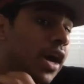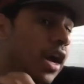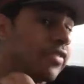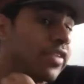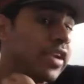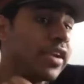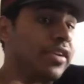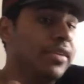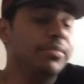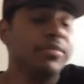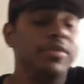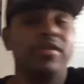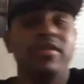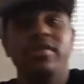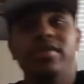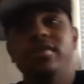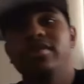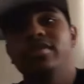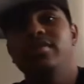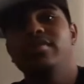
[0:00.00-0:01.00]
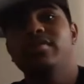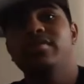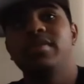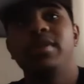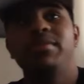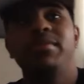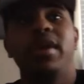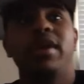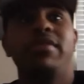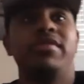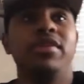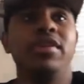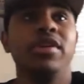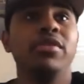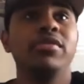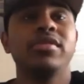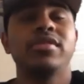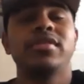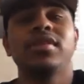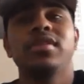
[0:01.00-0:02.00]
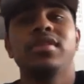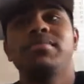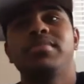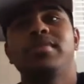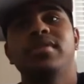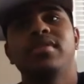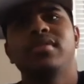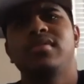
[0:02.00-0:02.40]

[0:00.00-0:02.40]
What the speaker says: had any burn-in issues. Maybe I haven't noticed it, but